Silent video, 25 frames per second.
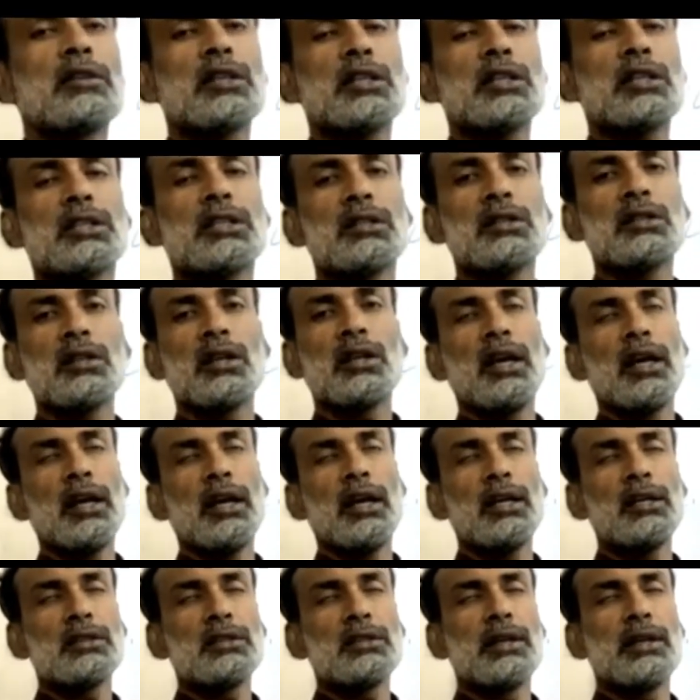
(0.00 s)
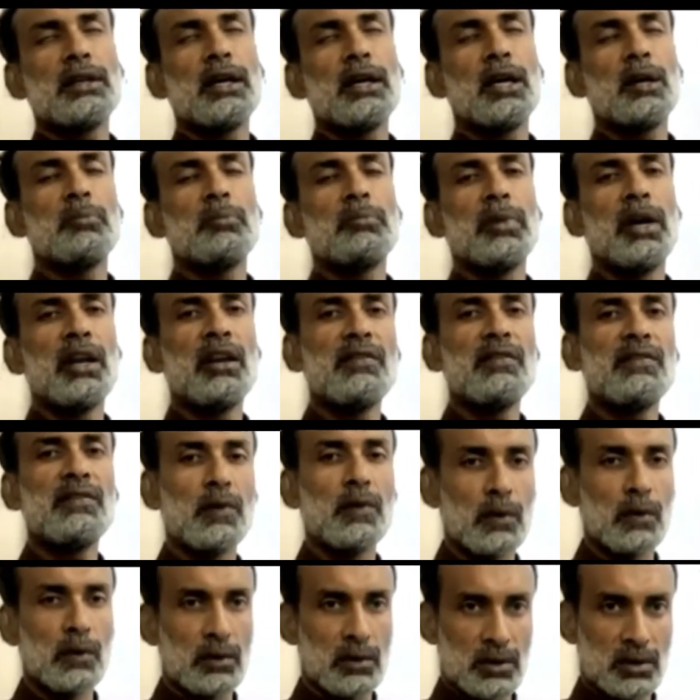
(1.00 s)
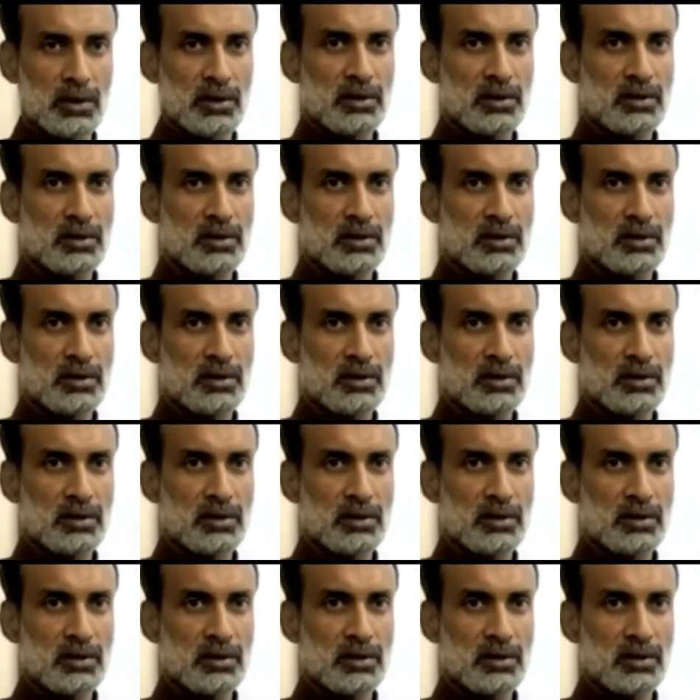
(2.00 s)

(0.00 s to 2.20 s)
Attraction is here manifold,